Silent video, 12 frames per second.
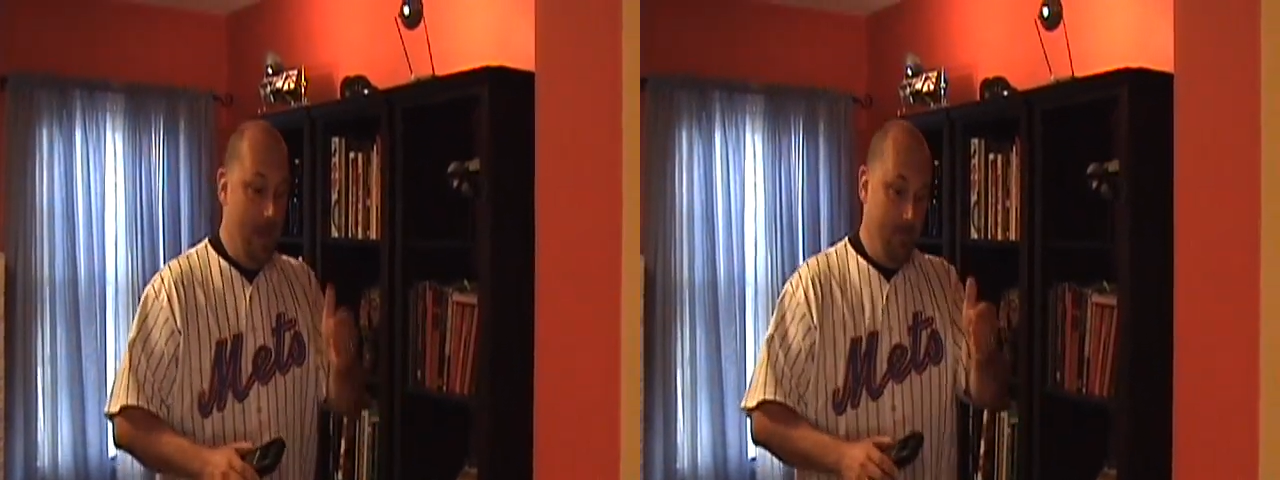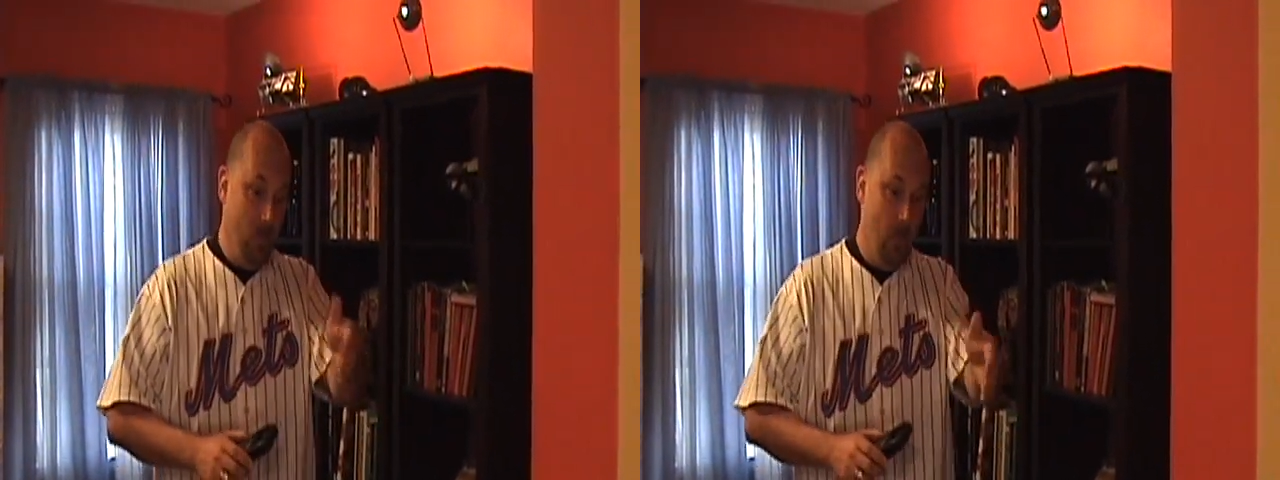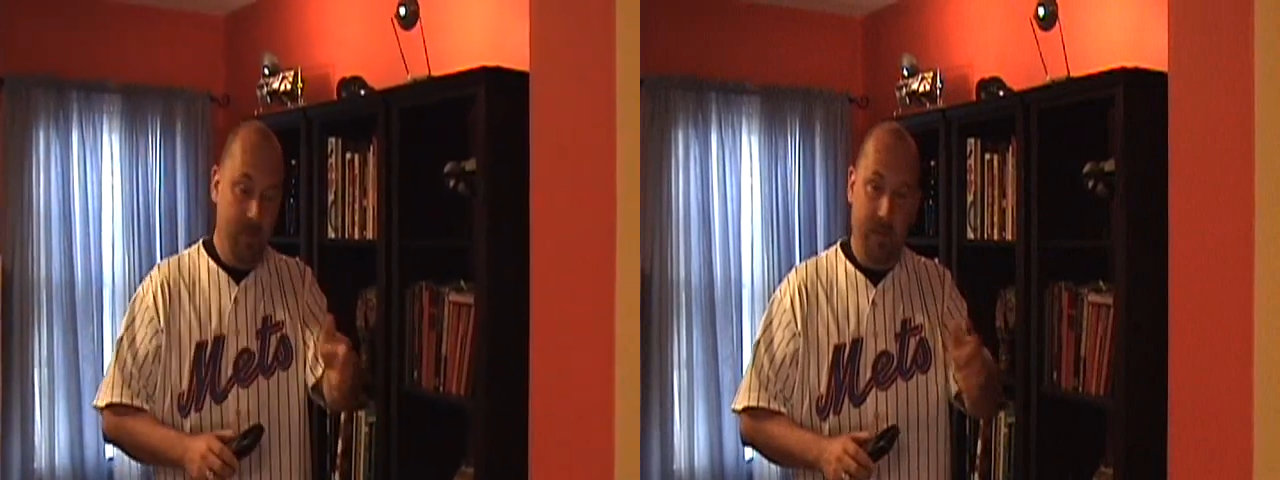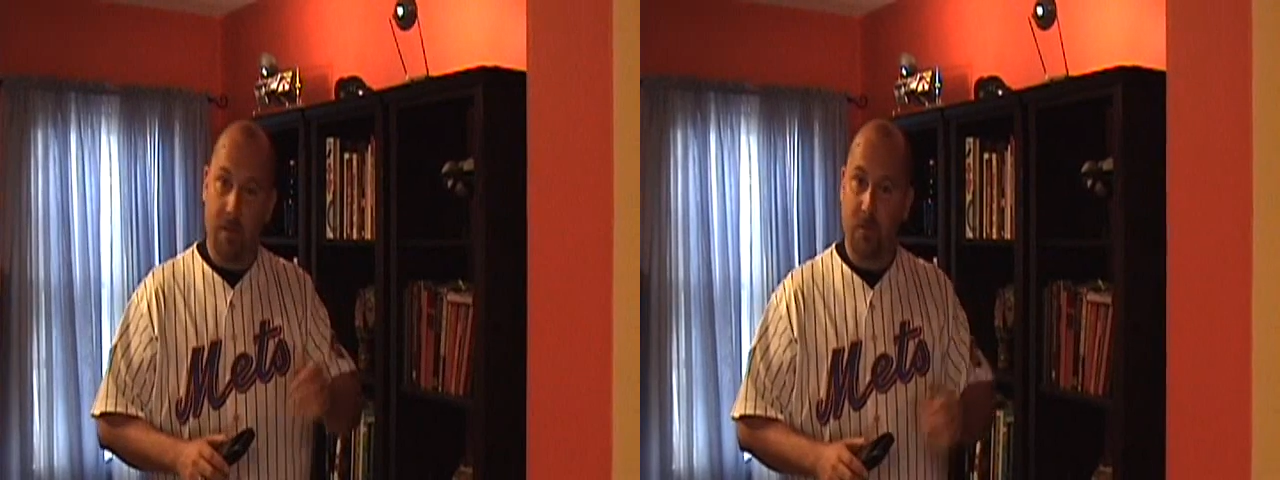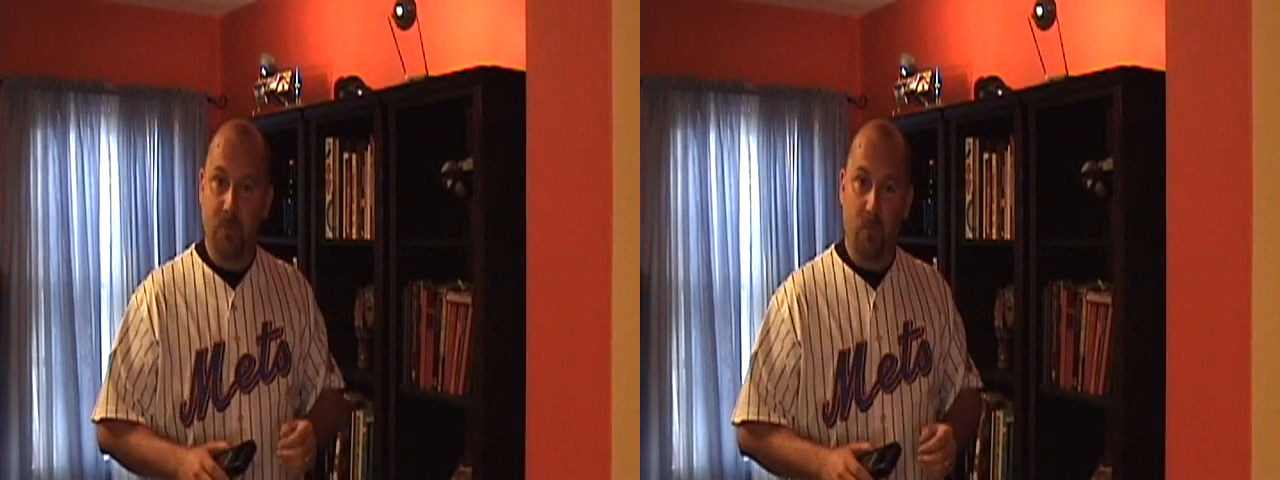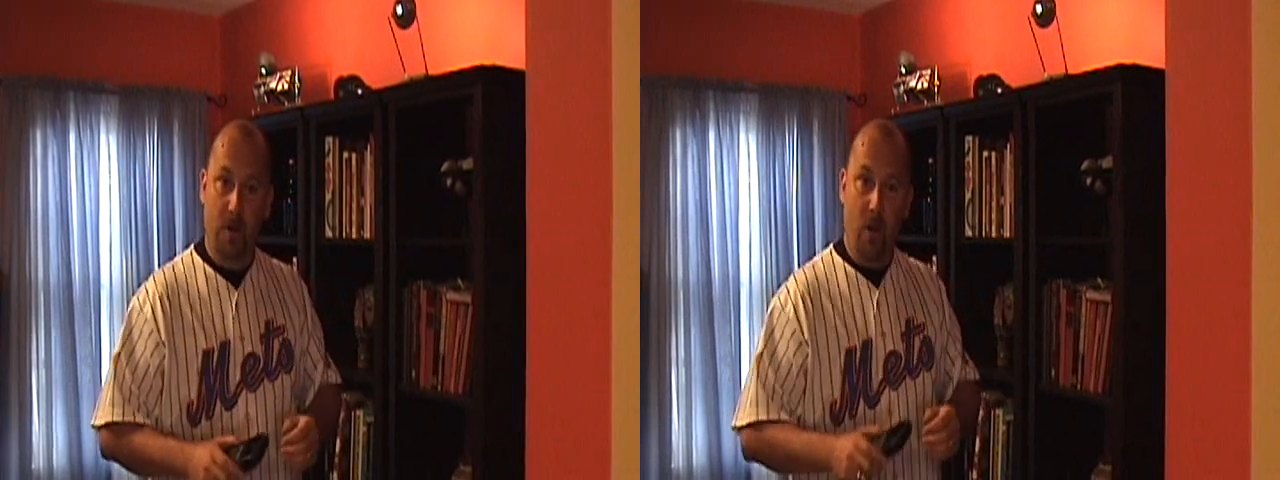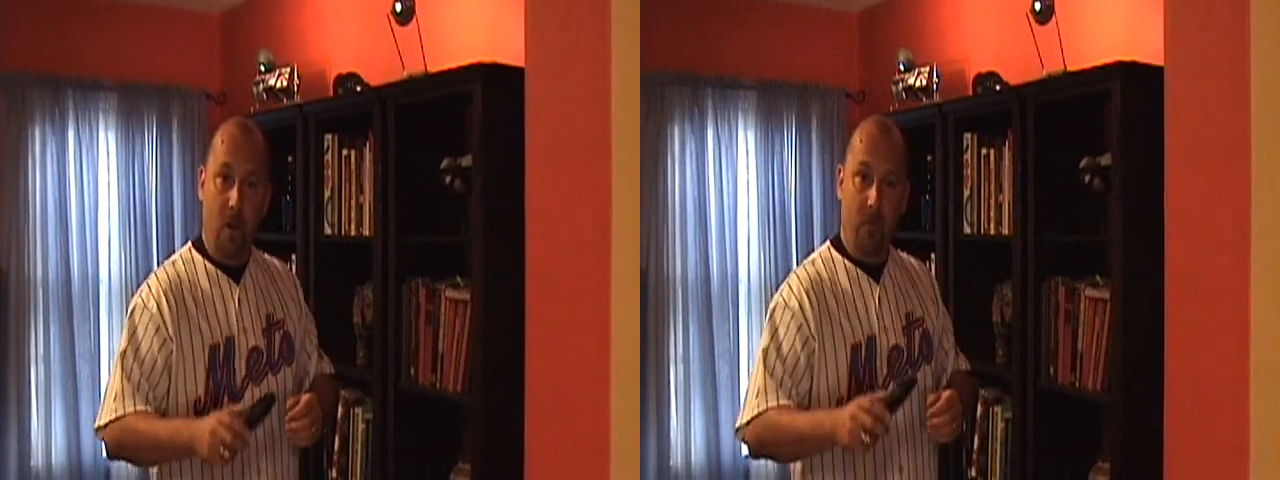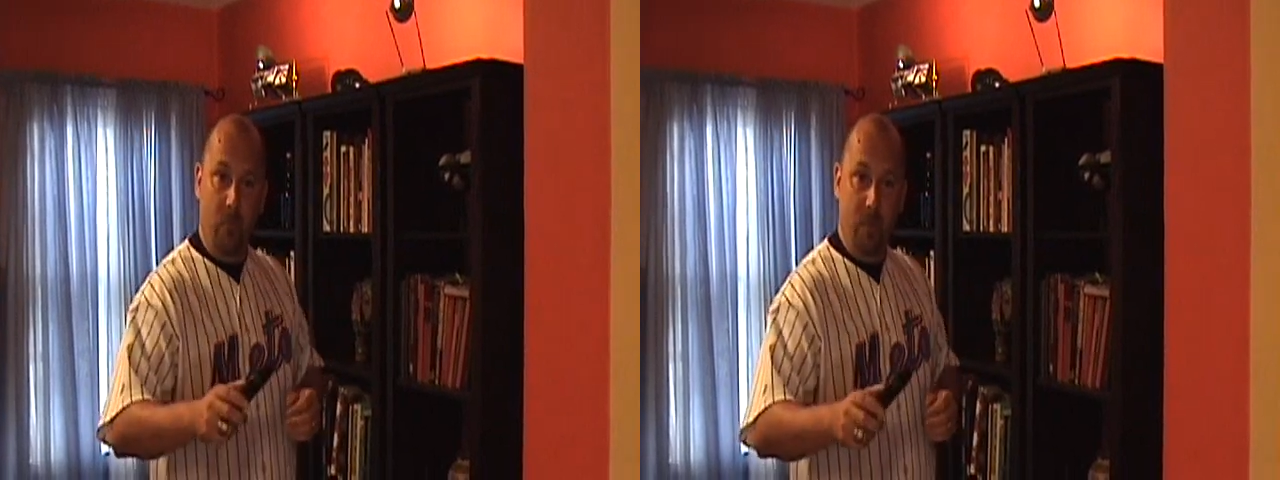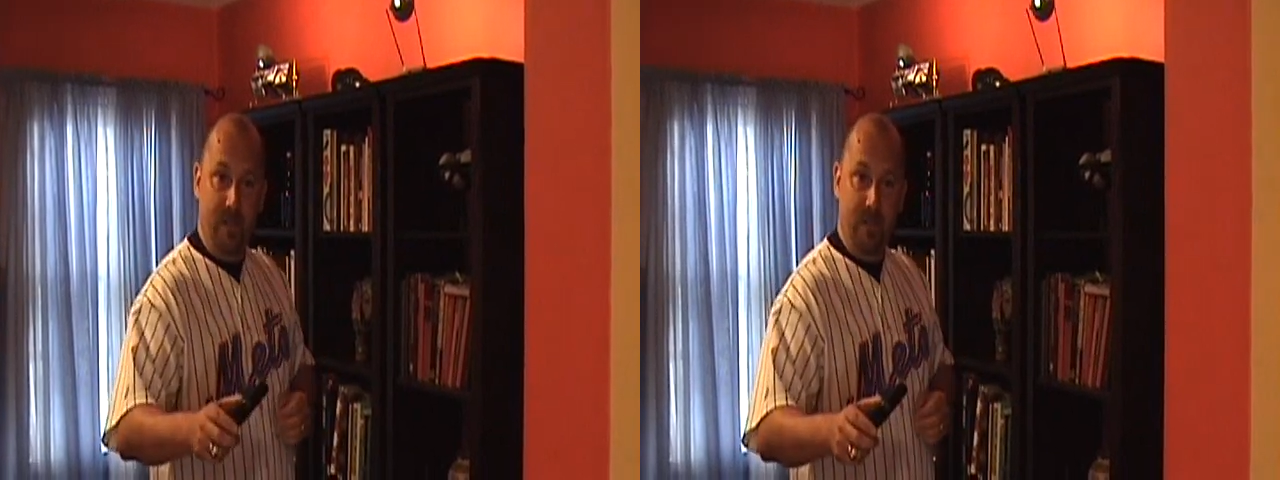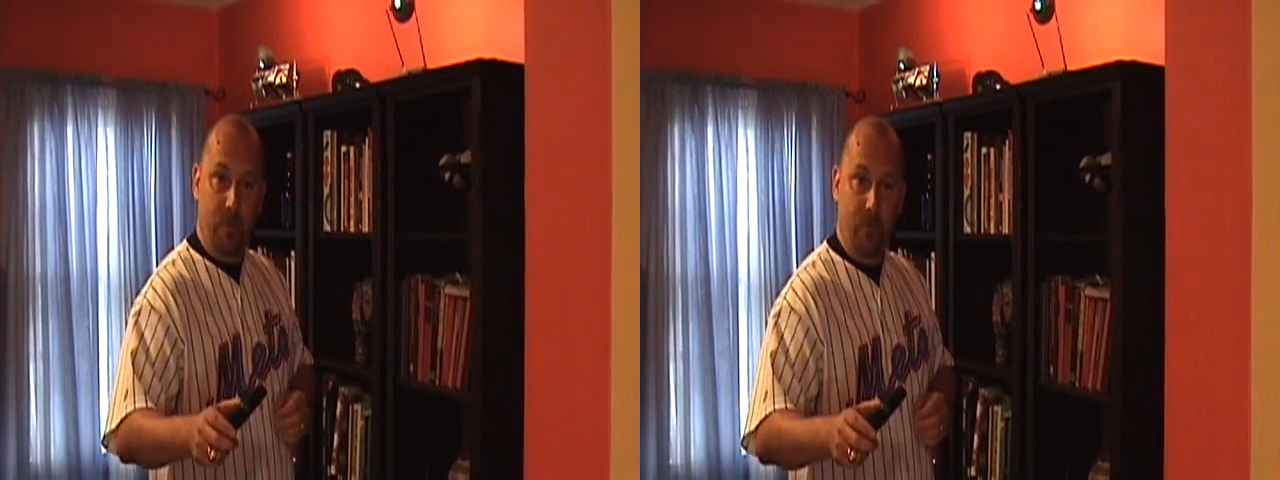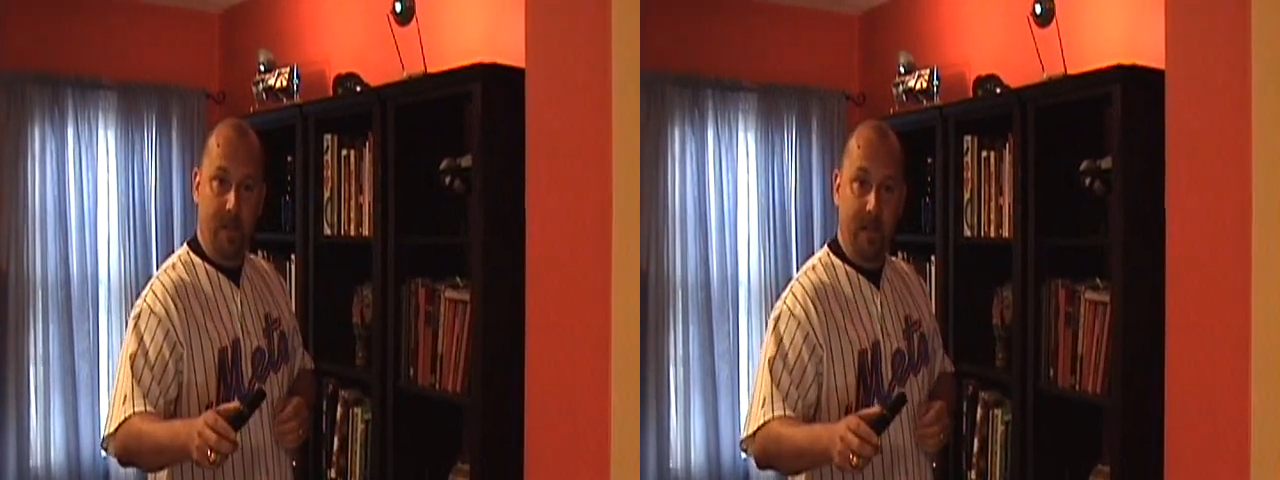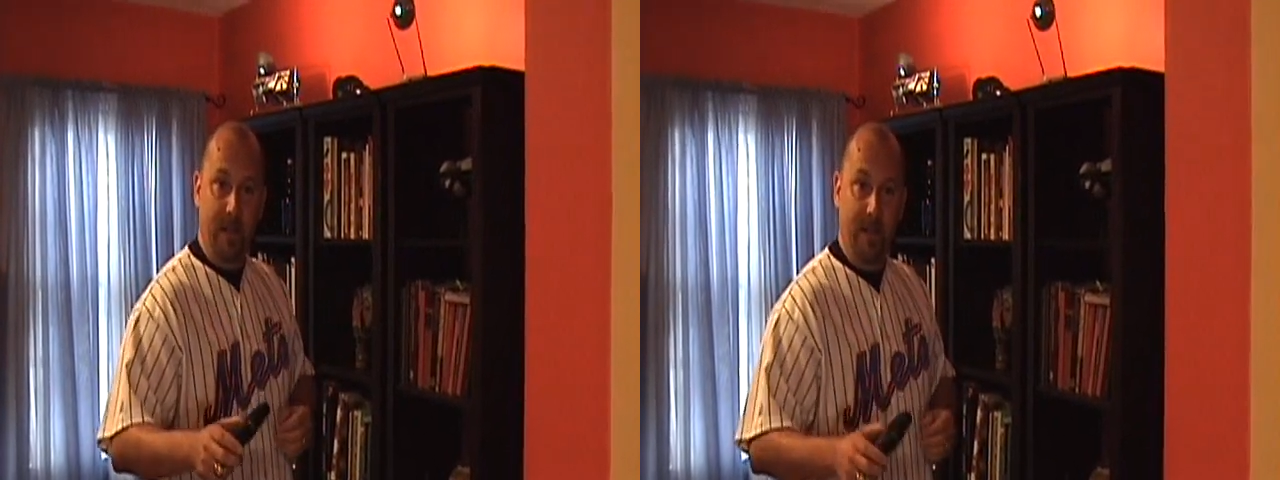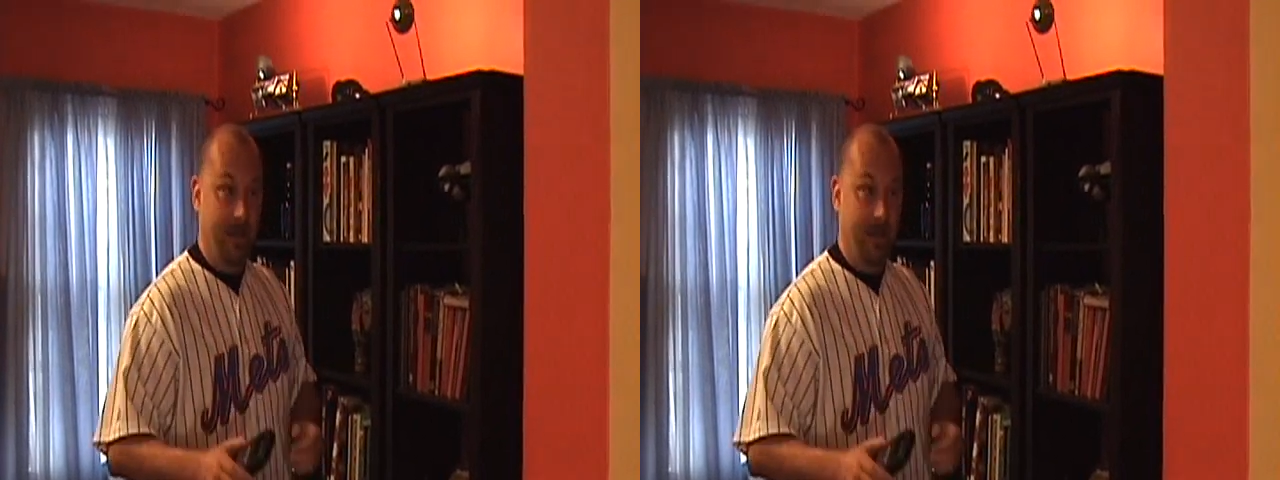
but when the others went off, we did a reading